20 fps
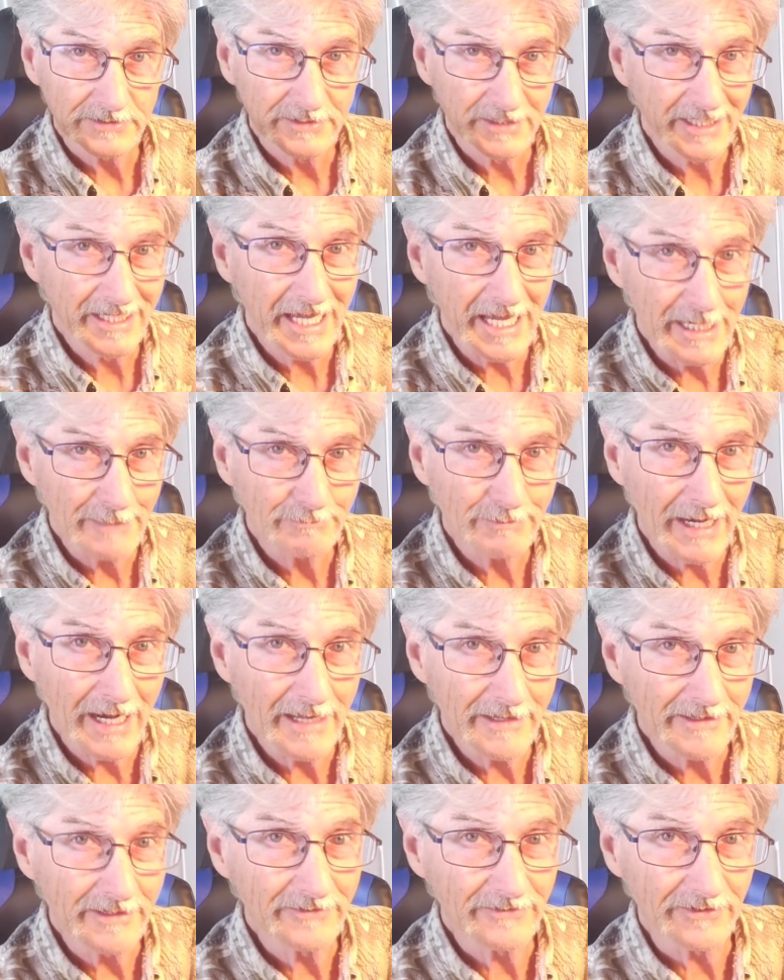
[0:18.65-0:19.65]
You can't buy
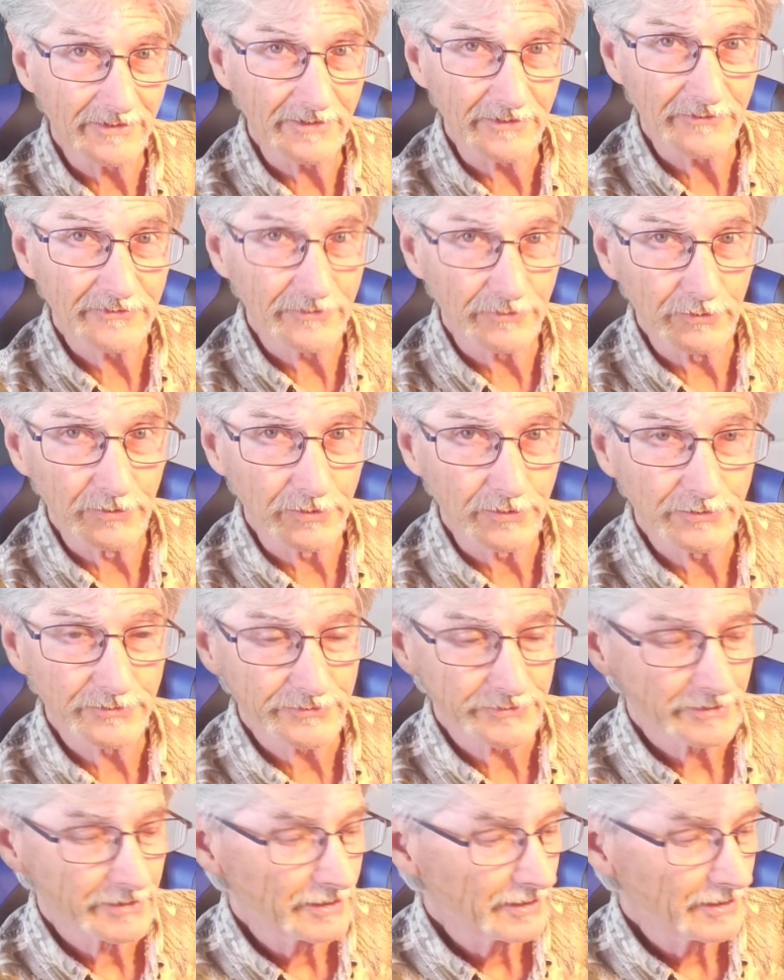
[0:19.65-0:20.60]
these in the stores.